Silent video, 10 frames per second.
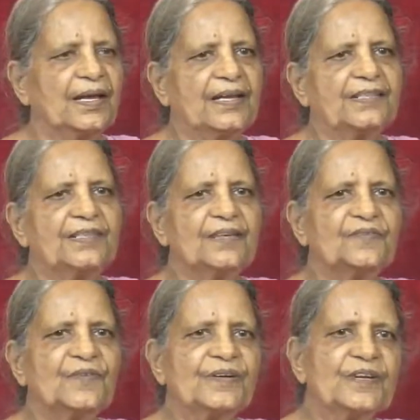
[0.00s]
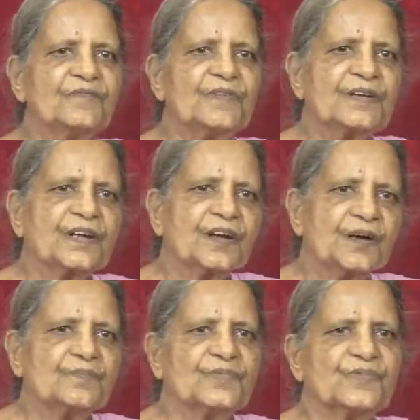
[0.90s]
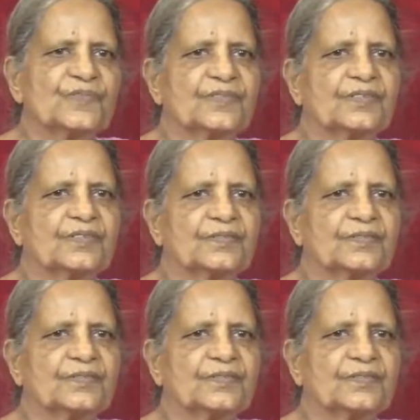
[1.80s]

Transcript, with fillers: and then whatever comes